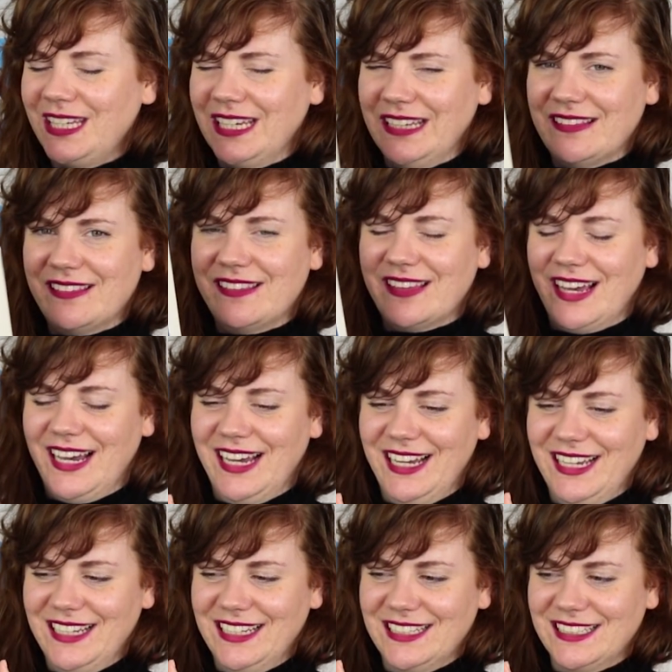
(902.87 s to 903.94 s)
it's
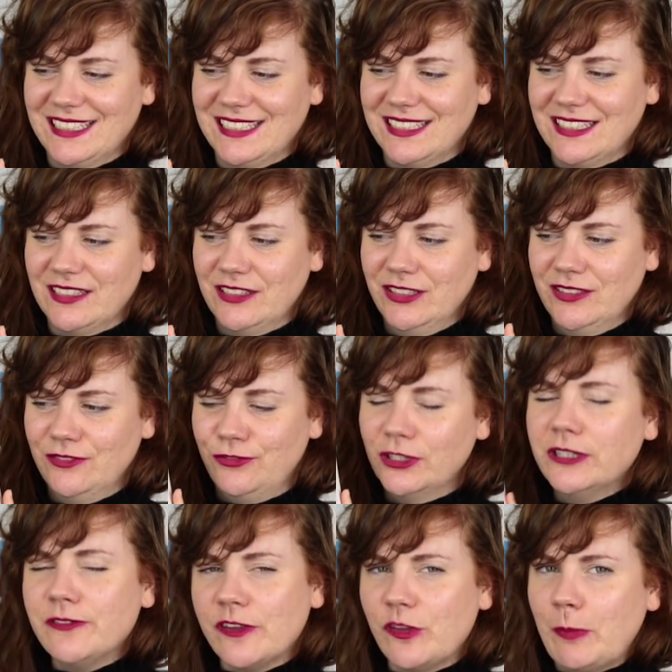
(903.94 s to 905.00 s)

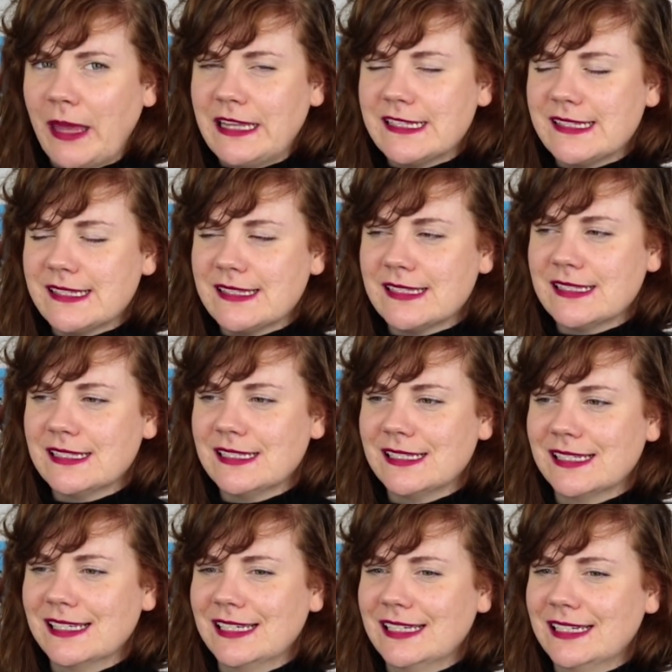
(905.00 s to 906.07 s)
full of suspense,
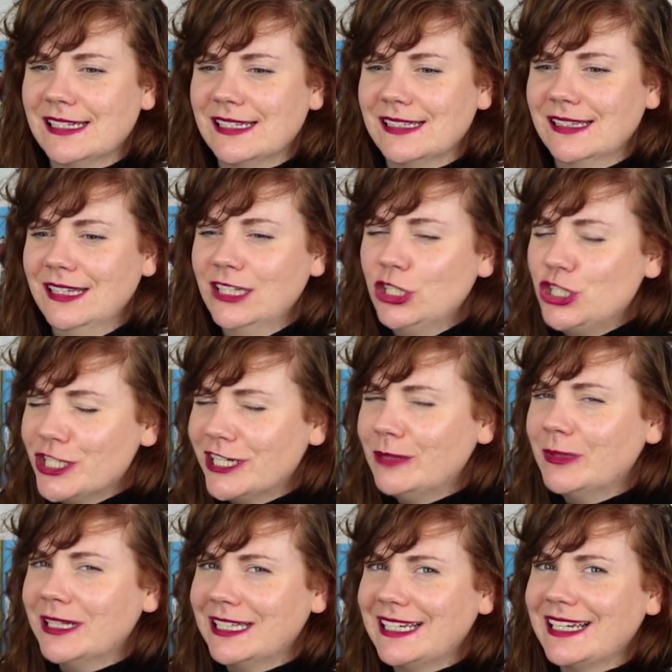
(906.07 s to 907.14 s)

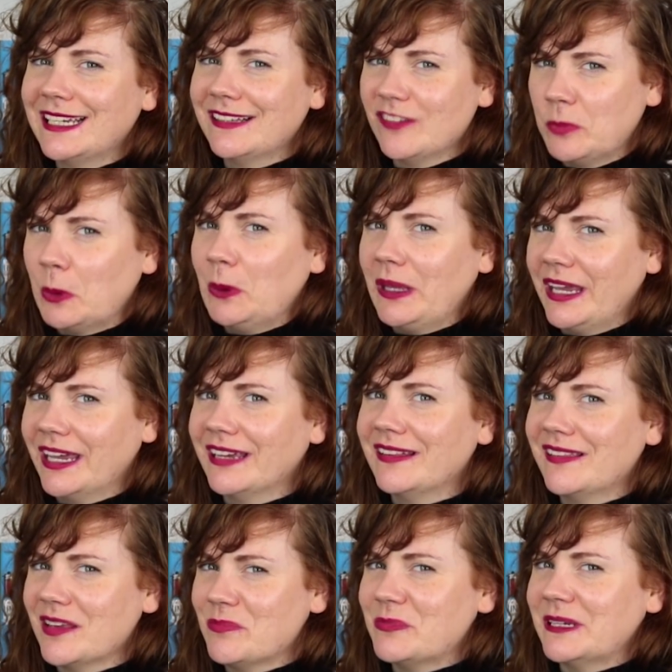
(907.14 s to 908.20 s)
legitimately spooky
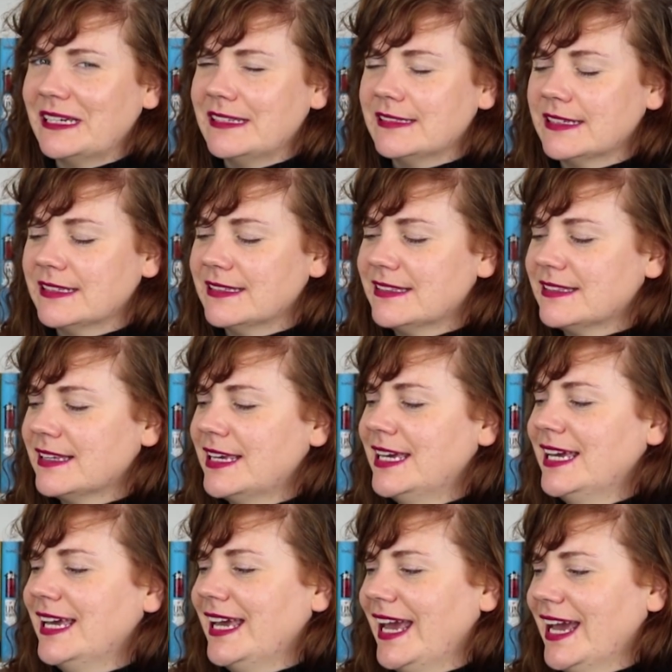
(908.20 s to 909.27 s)
in some places,
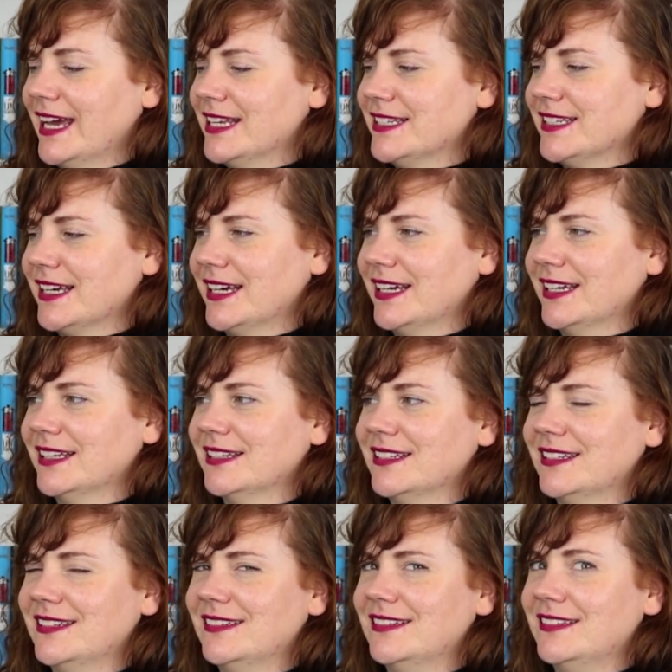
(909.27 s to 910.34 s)
and
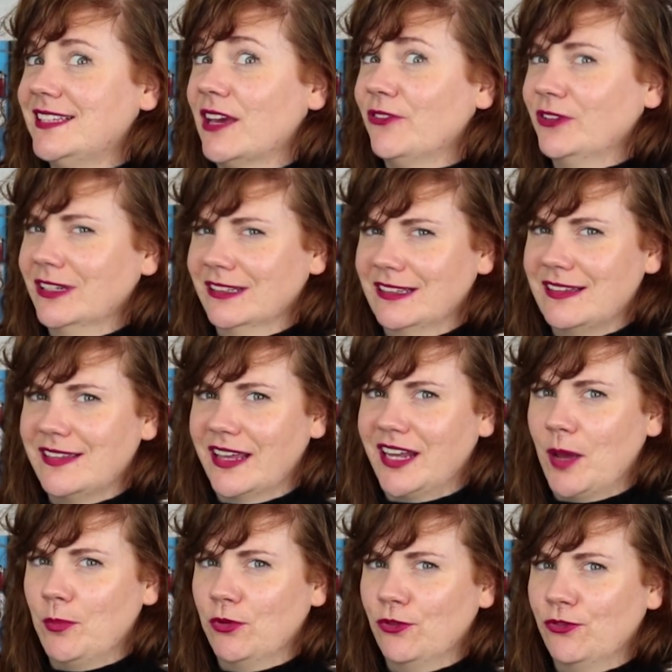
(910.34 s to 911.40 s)
definitely set
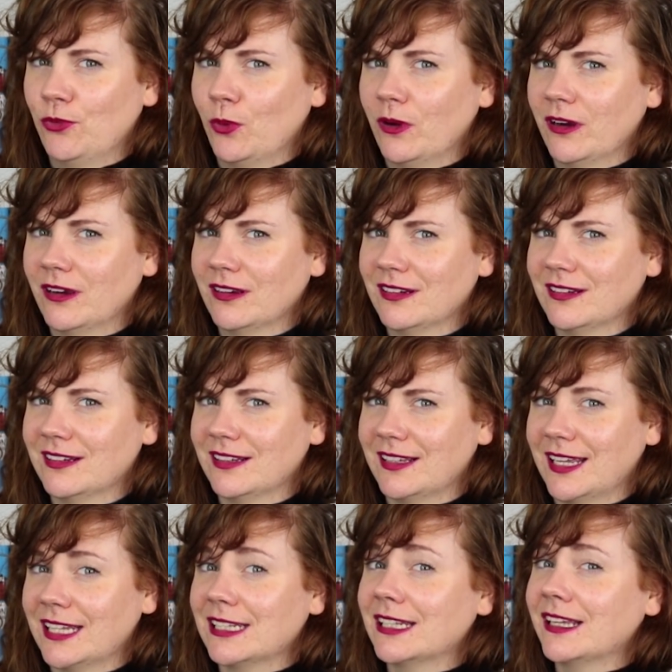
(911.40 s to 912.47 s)
up for
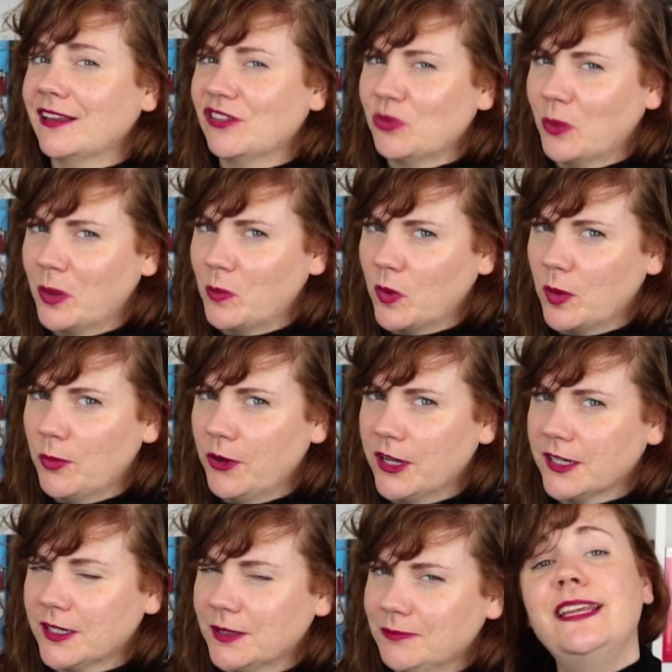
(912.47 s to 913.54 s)
at least one more book.
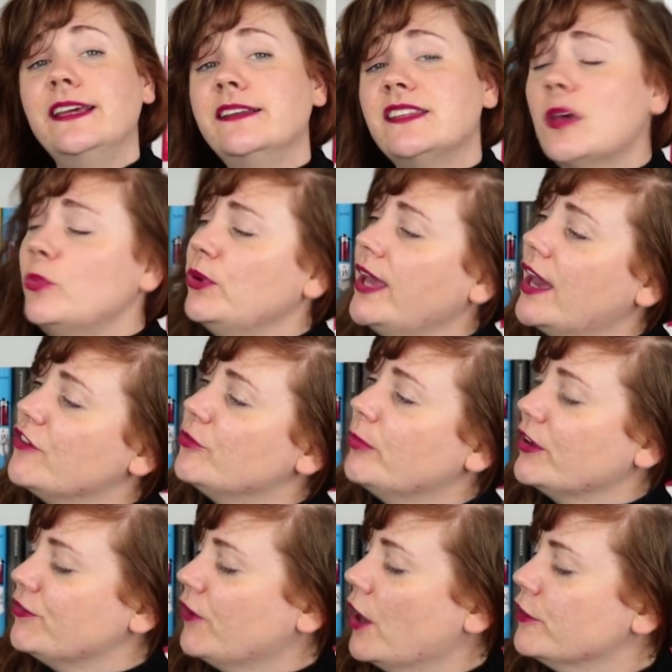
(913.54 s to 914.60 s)
Next up, we have
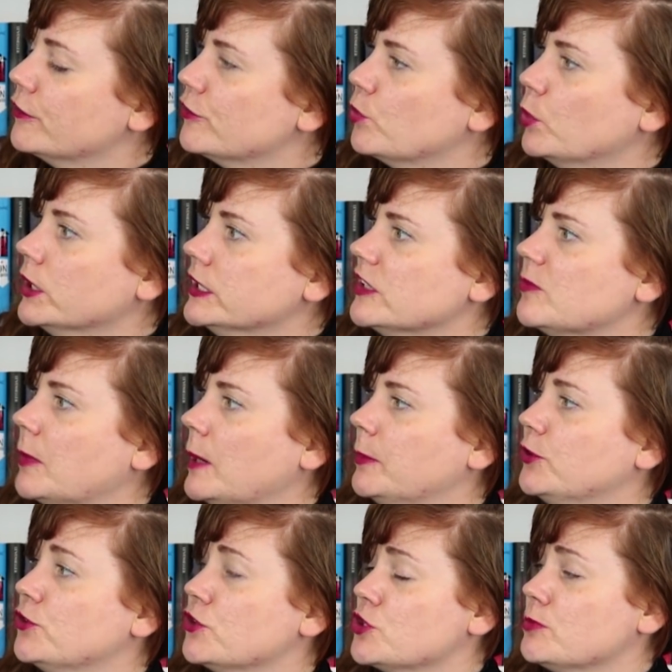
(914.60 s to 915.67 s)
My Father's Words by
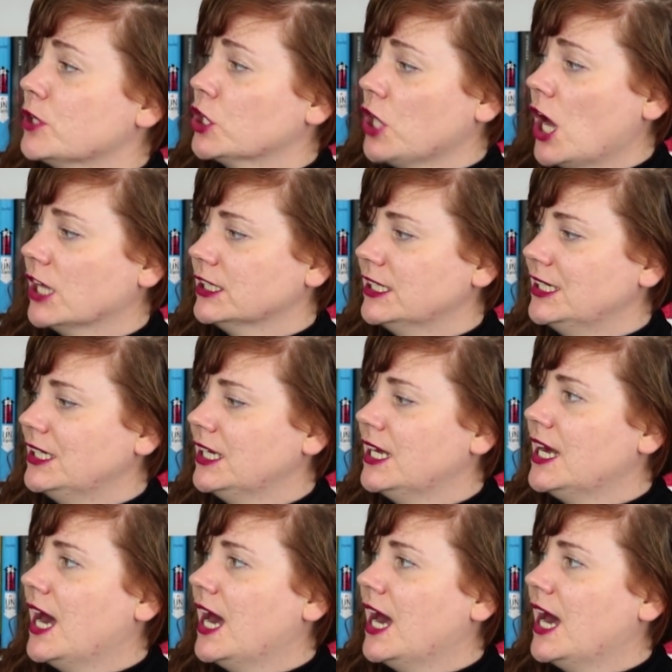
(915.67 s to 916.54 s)
Patricia MacLachlan.